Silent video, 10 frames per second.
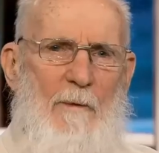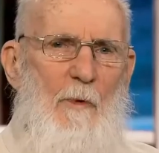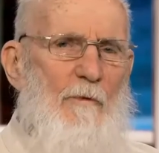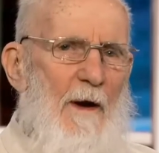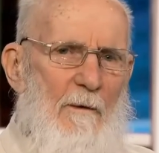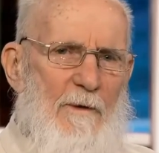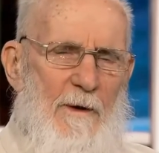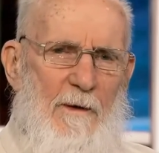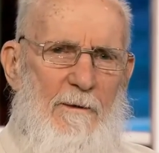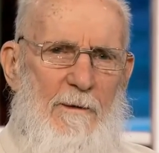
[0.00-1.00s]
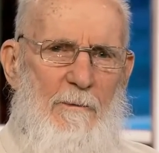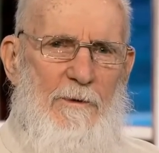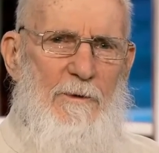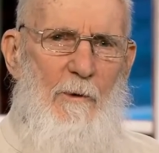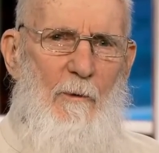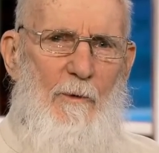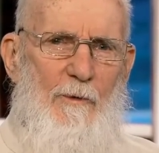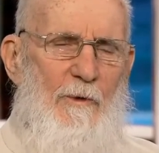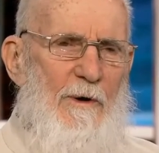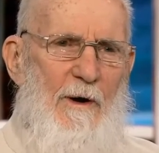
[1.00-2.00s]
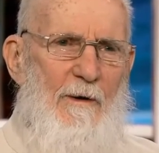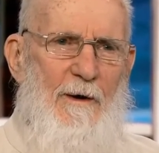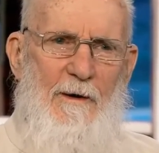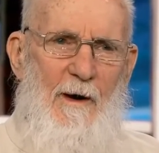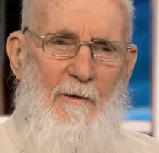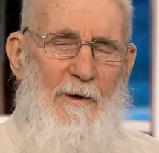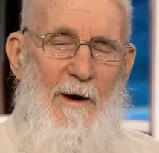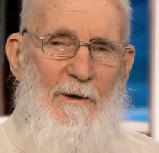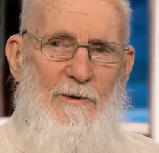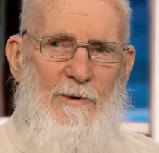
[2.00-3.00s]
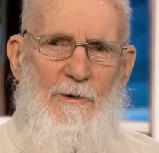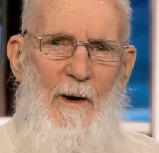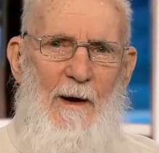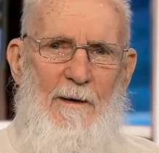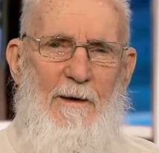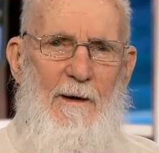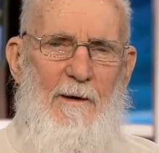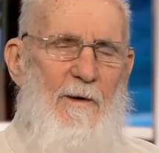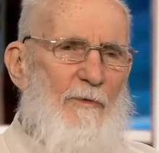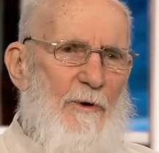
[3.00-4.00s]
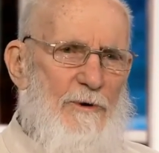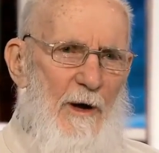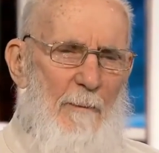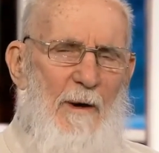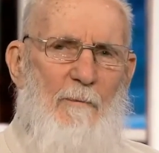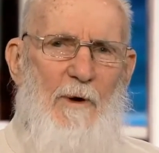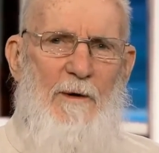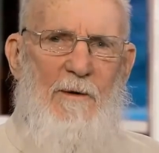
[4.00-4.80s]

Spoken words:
we moved out there was no Unitarian congregation, so I had to get a different job. I